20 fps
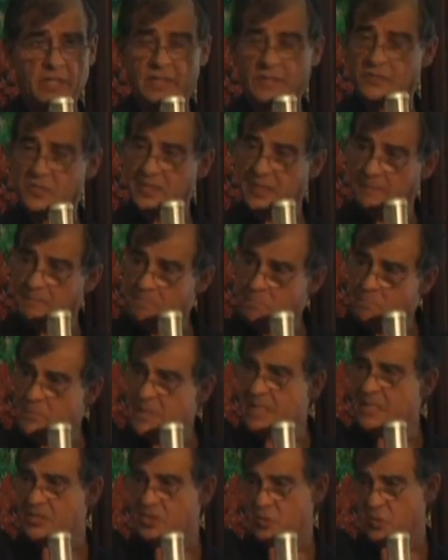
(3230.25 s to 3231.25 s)
It's an
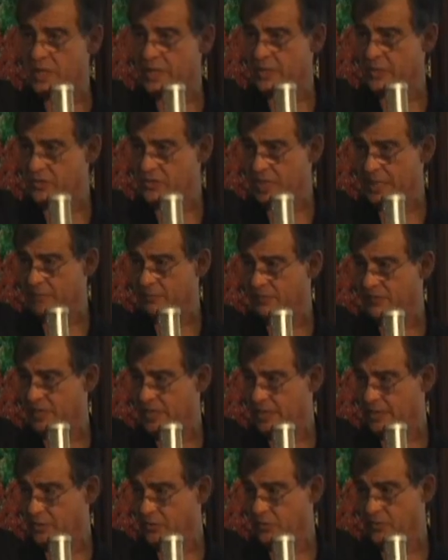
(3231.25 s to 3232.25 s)
administrator type of an angel.